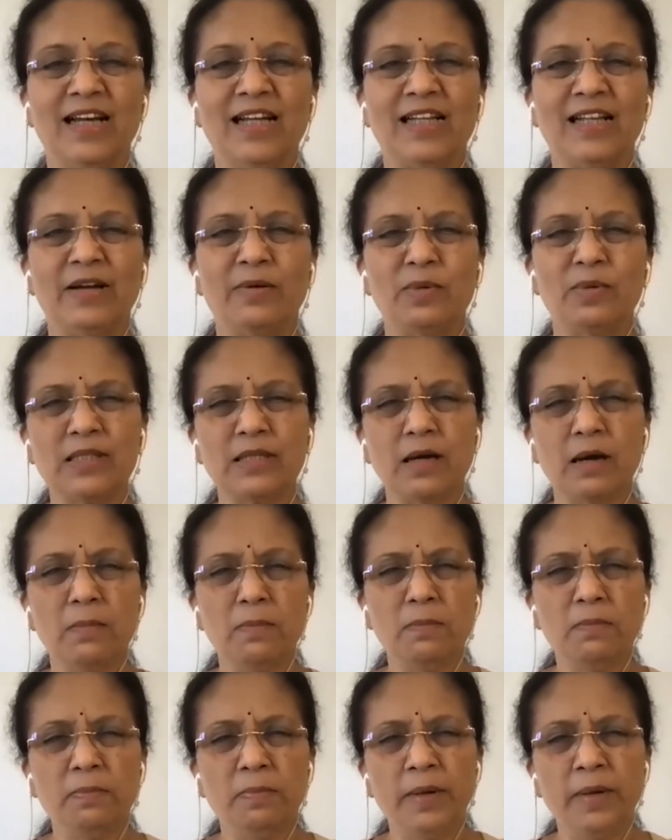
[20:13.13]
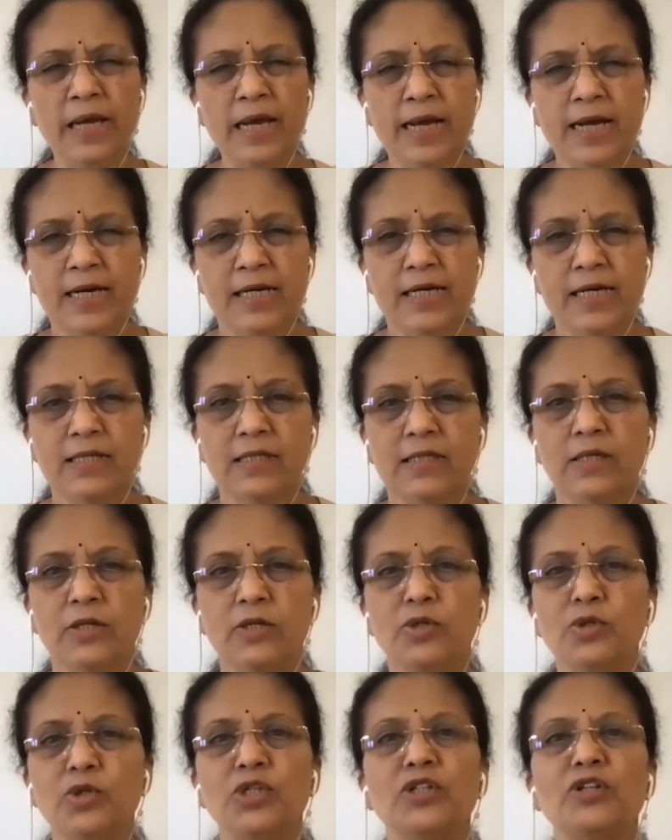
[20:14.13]
There was complete
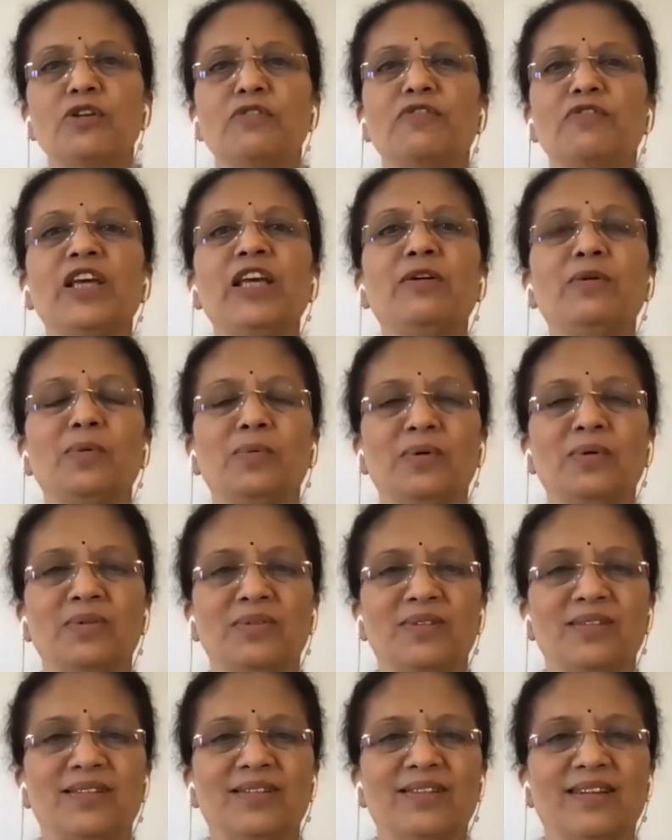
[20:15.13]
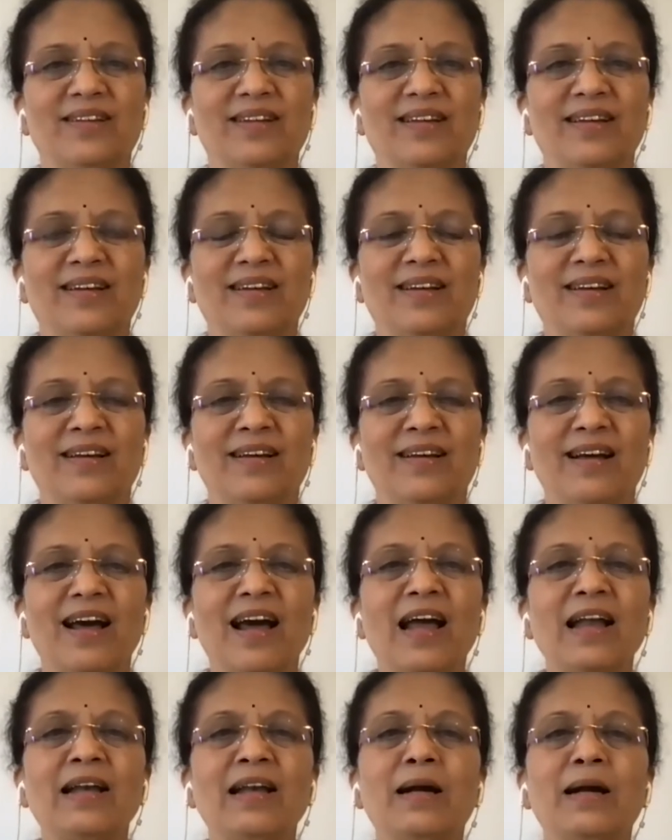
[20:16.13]
dissolution of ego
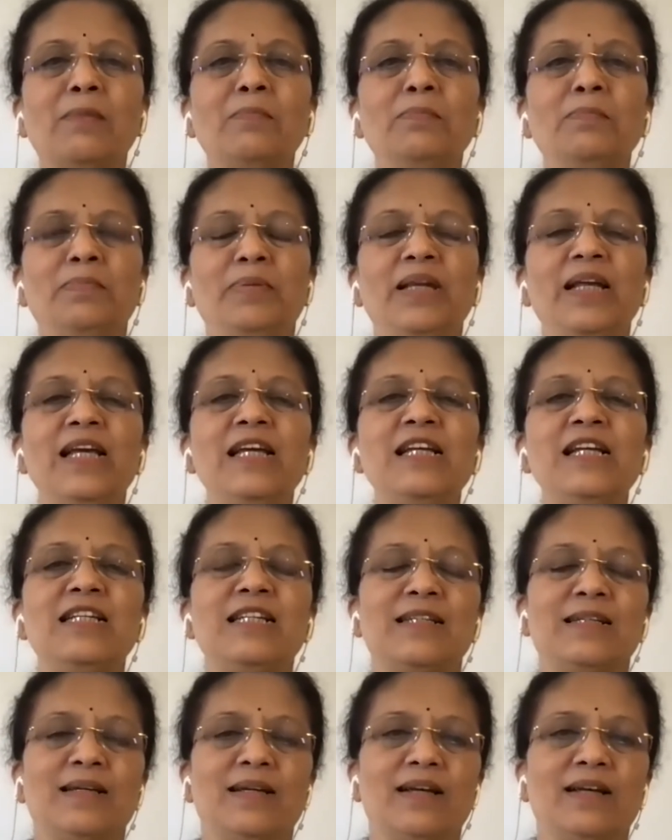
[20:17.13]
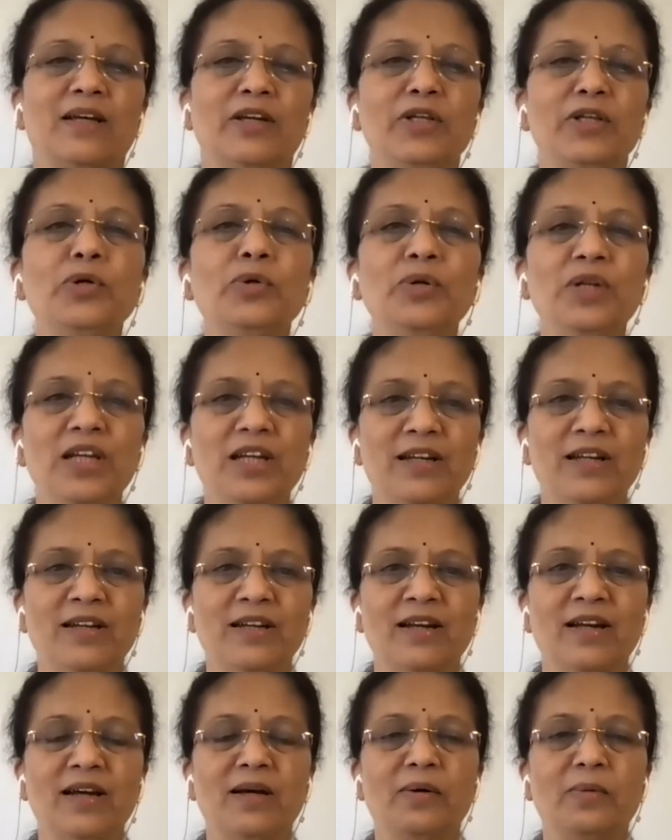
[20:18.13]
and complete
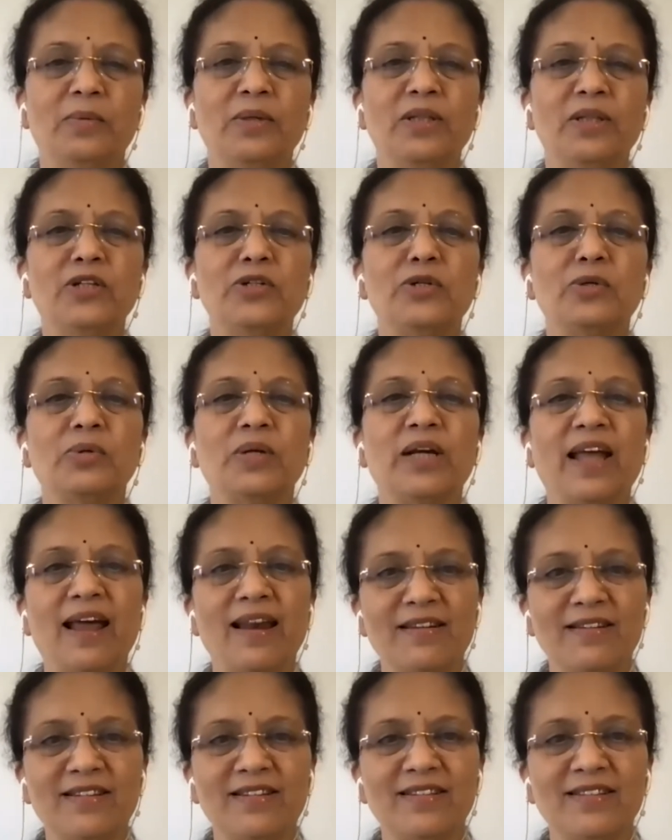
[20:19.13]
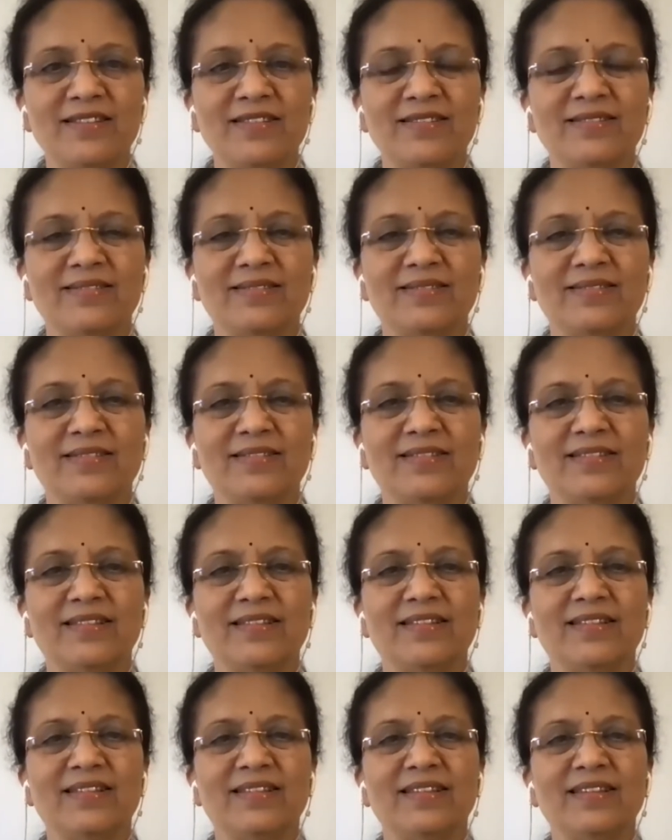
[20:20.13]
union with the totality.
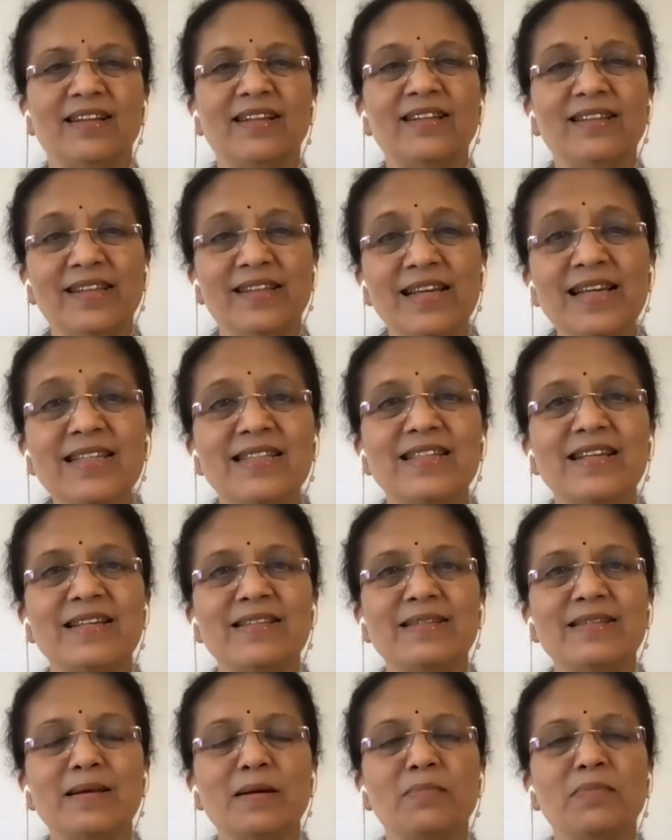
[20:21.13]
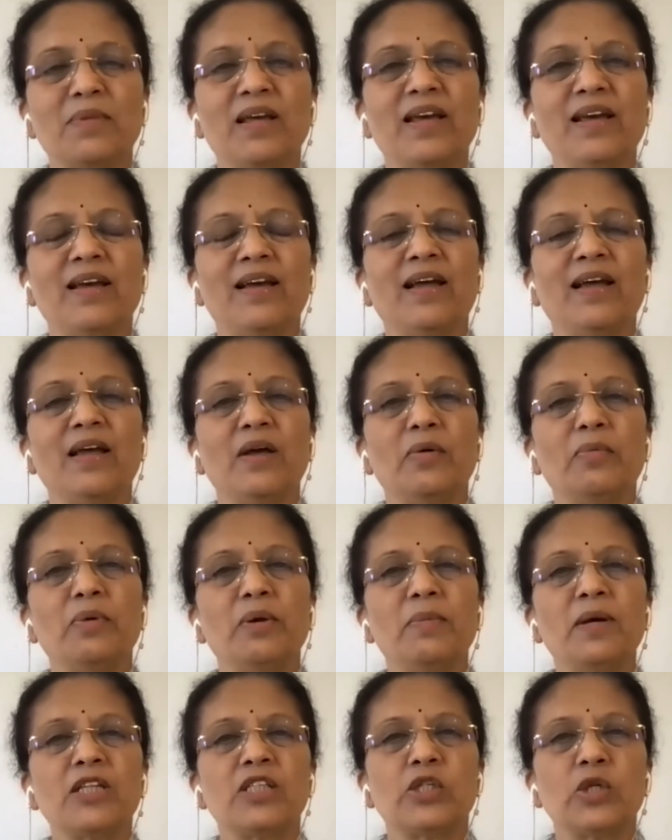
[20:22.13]
And this is something
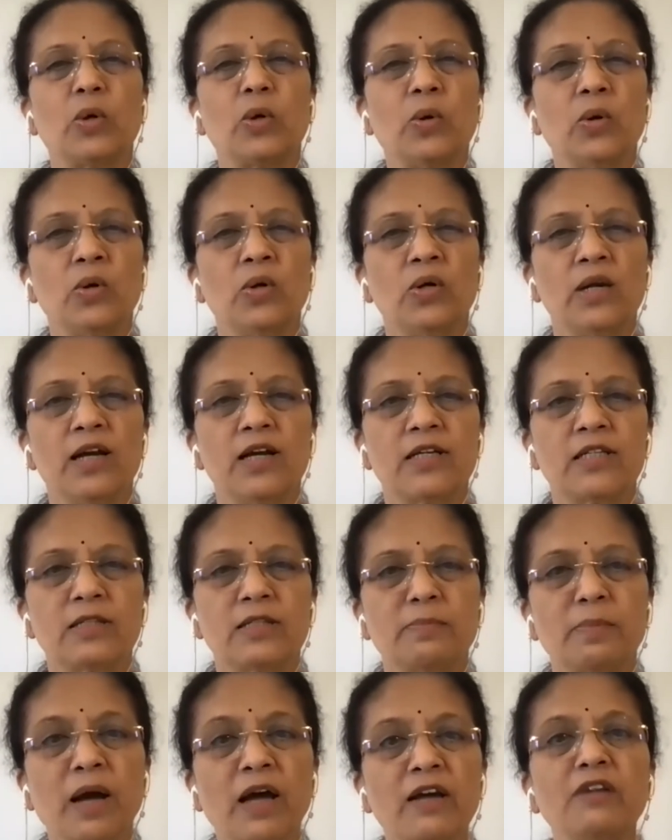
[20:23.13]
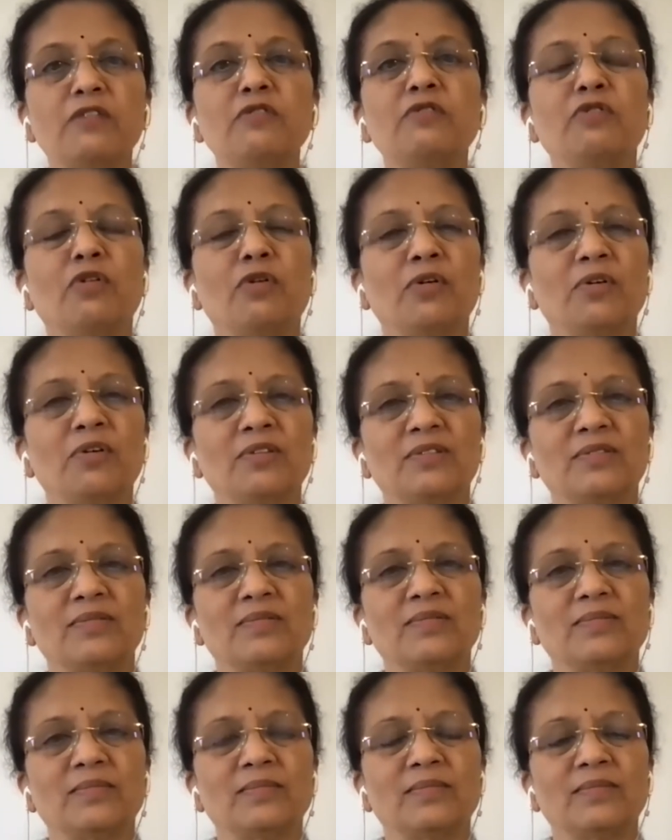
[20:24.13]
we must all aspire for,
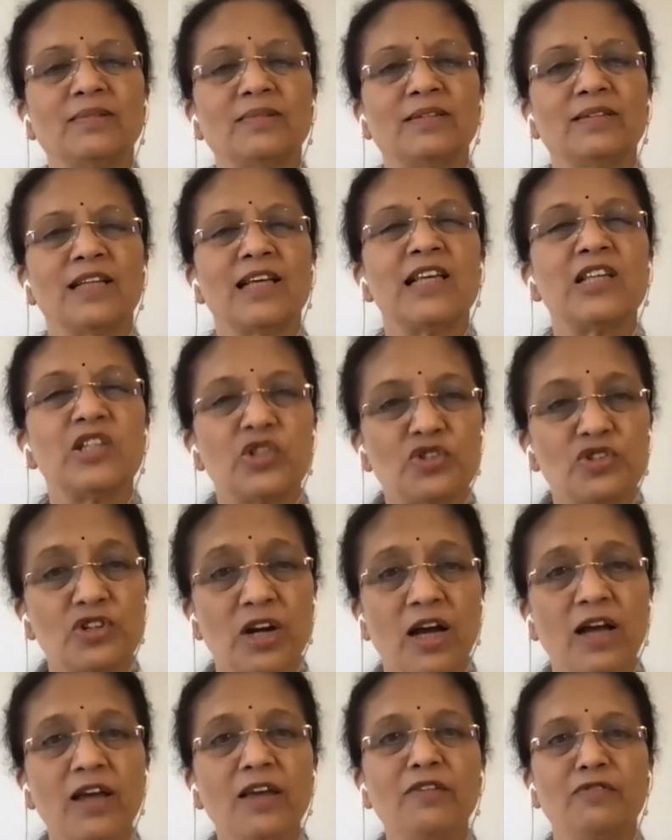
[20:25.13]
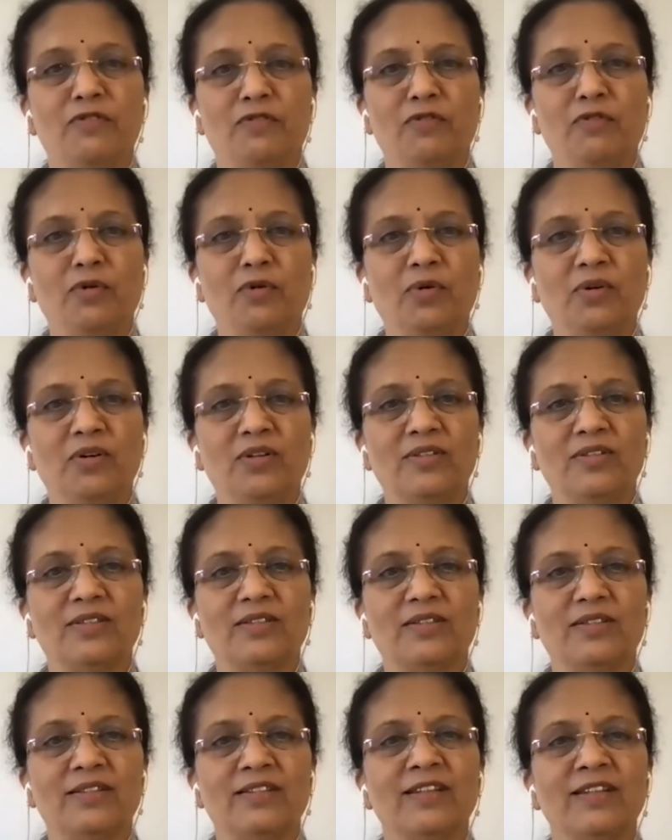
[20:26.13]
strive for,
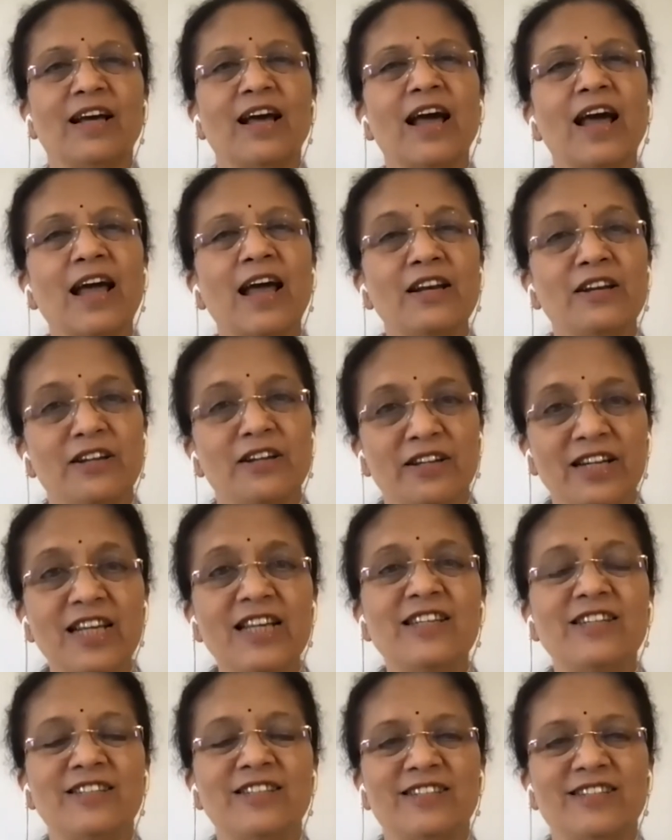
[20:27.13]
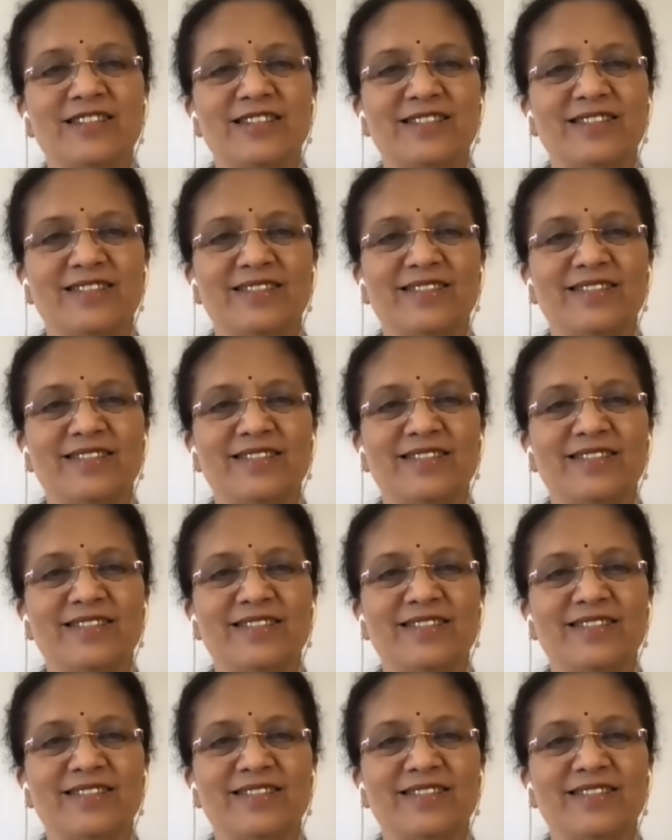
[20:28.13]
and reach.